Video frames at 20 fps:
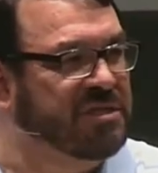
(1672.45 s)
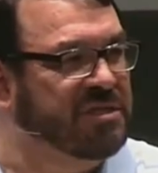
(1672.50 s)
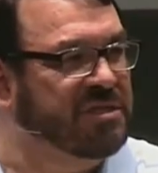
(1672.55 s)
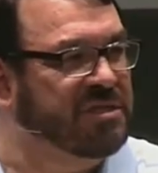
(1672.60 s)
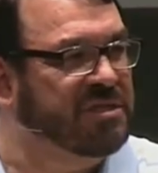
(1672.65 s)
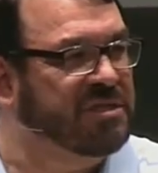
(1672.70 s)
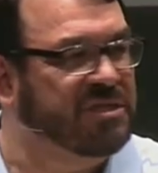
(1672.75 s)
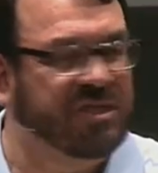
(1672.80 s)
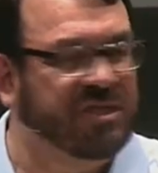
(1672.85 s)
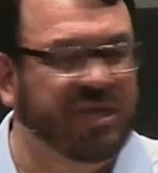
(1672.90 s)

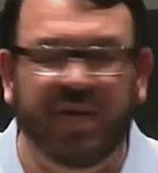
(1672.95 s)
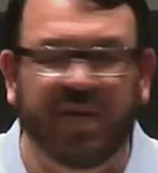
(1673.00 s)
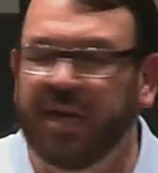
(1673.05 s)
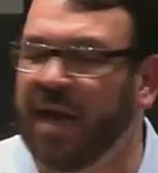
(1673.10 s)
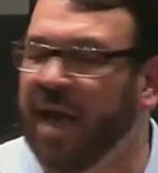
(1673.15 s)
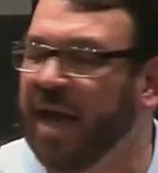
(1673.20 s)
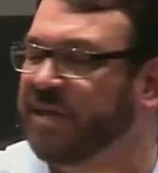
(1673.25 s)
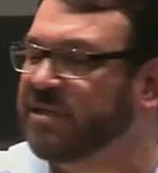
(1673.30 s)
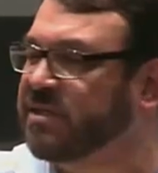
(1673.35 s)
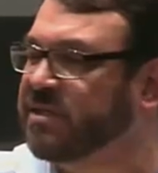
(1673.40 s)
That seed
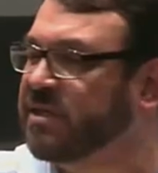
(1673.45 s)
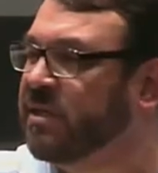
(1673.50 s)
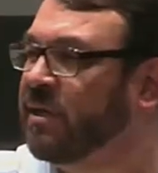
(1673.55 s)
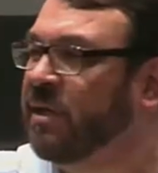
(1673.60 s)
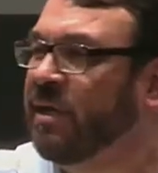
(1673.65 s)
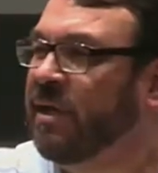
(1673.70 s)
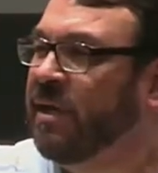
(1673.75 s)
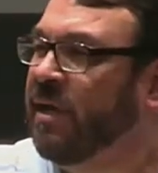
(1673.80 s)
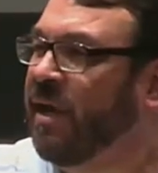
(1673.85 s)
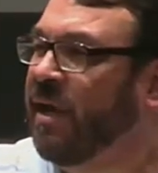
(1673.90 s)
has to
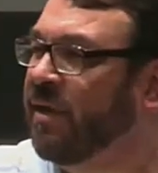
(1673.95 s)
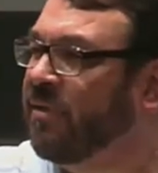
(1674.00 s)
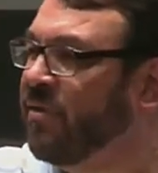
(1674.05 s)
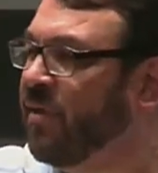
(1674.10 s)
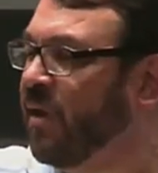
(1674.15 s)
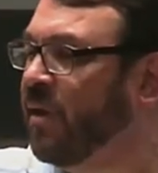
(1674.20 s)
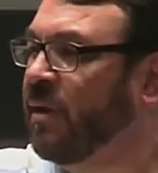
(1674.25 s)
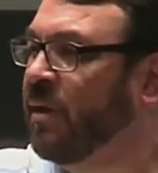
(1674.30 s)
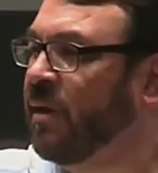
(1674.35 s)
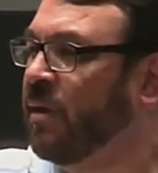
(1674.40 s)
get
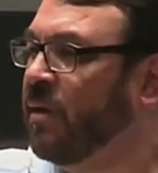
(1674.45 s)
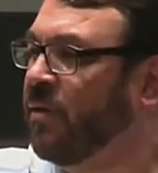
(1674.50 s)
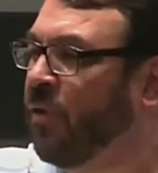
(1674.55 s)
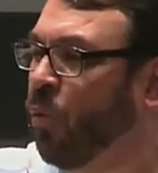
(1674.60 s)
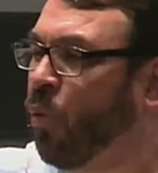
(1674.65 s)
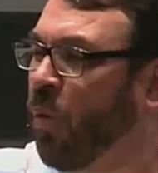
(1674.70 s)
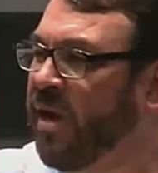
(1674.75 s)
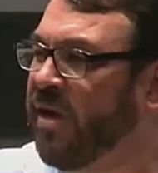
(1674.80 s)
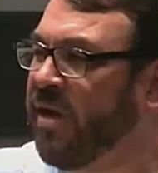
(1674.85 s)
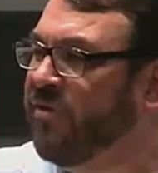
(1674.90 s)
the
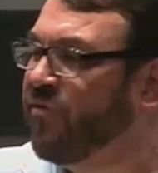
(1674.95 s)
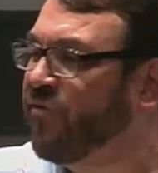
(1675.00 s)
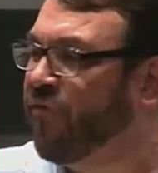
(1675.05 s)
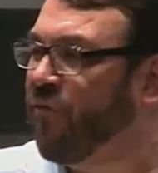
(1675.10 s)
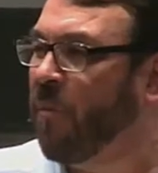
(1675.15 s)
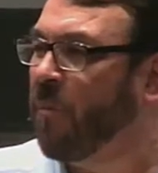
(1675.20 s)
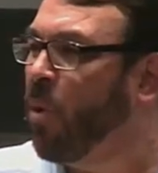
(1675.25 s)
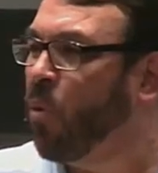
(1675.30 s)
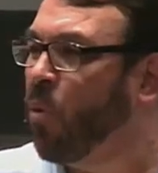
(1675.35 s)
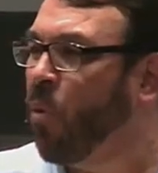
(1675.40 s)
weeds
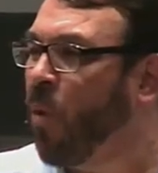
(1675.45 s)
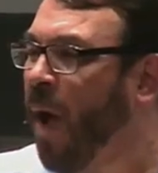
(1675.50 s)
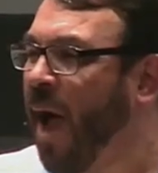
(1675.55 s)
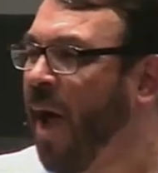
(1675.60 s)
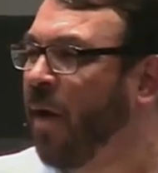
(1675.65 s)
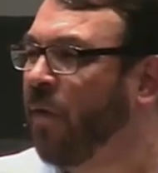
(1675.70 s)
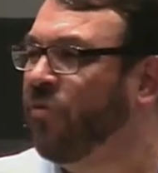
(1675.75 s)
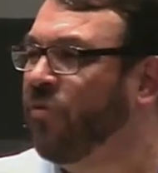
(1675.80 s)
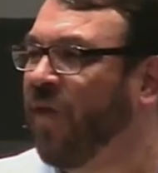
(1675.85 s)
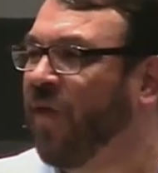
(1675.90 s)
from
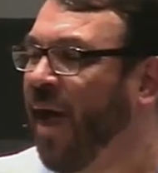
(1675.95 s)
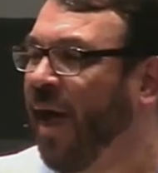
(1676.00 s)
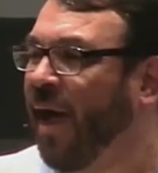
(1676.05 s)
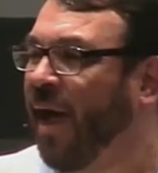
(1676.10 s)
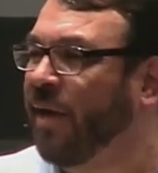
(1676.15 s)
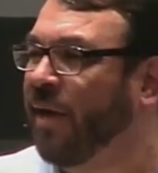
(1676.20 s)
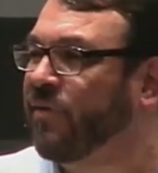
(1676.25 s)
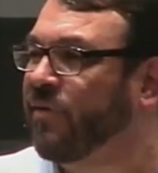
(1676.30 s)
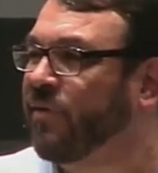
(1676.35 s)
around that.